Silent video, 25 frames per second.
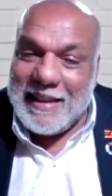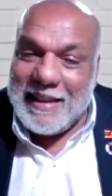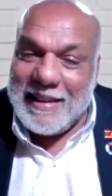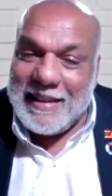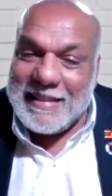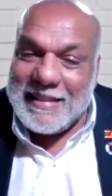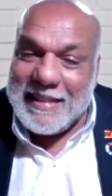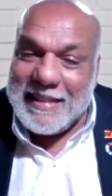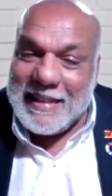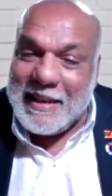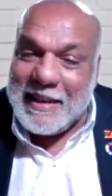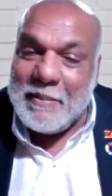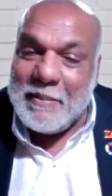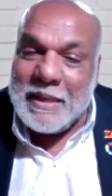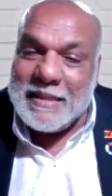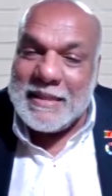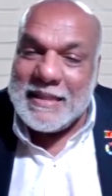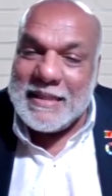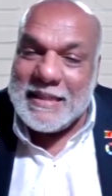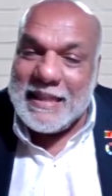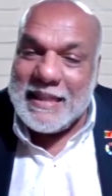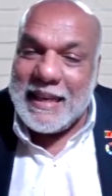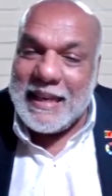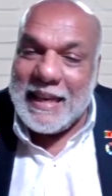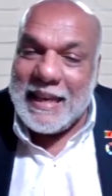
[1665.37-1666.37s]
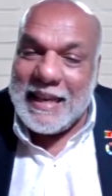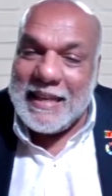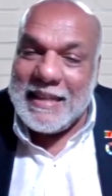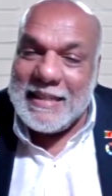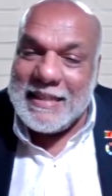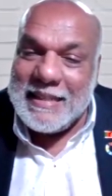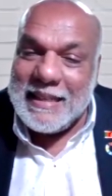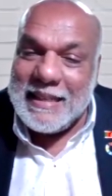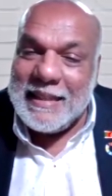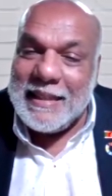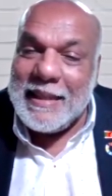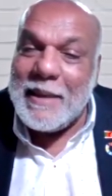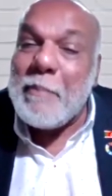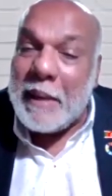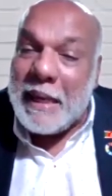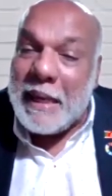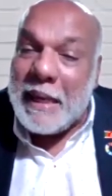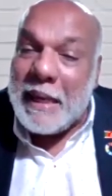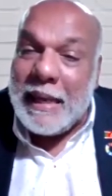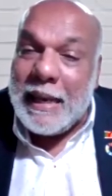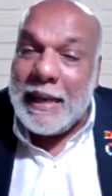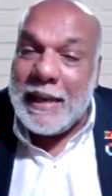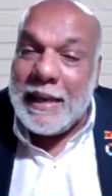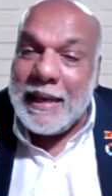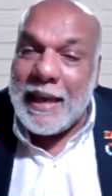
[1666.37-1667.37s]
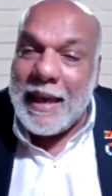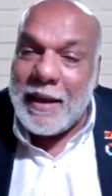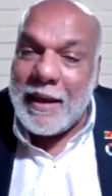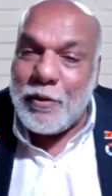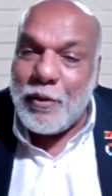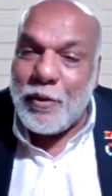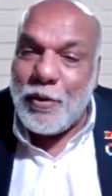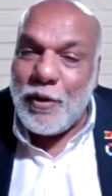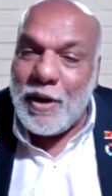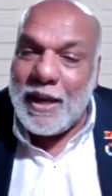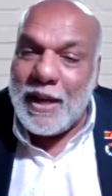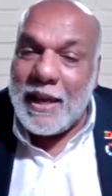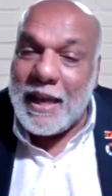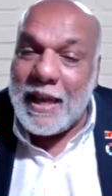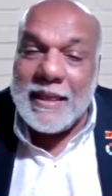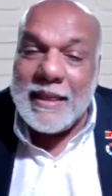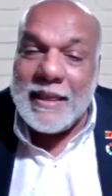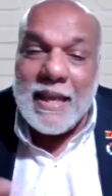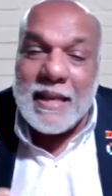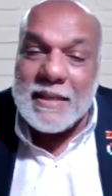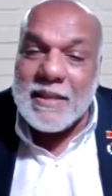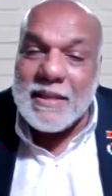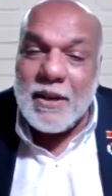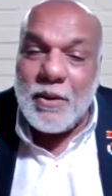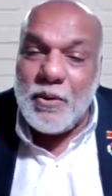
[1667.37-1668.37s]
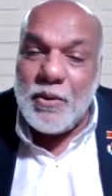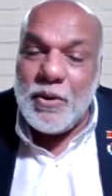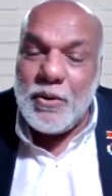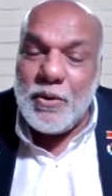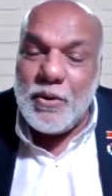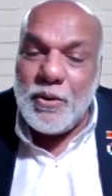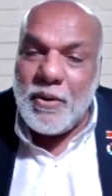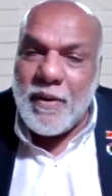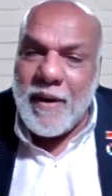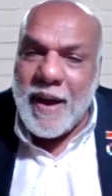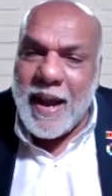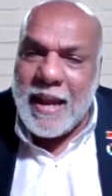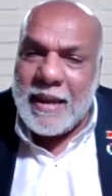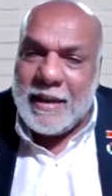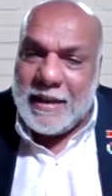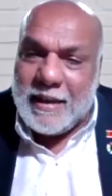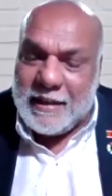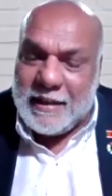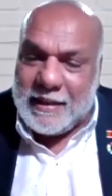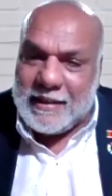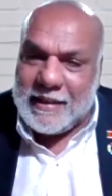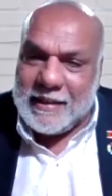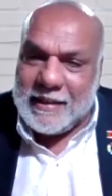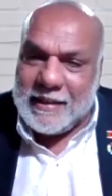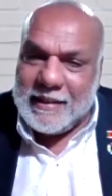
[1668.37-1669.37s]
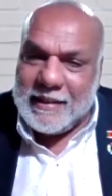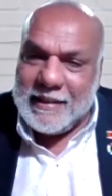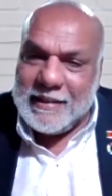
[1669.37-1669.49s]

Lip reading: a cinnamon stick is in the peeling and rolling. And that's how you grade it.